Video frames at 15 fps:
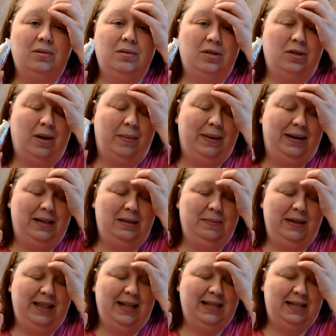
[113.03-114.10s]
So, I mean, to
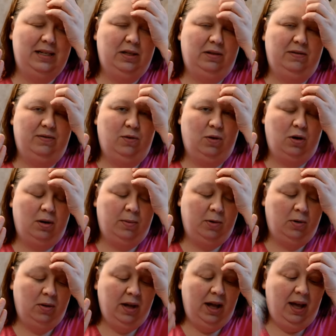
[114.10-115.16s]
me, that's still
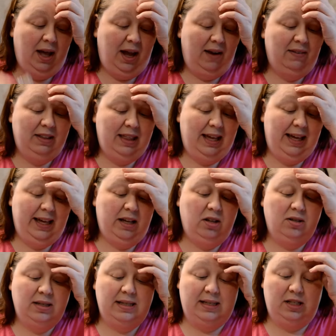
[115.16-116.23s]
affordable. Everything
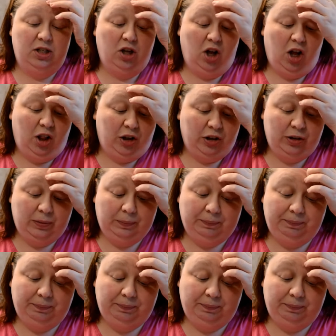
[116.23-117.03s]
else is a dollar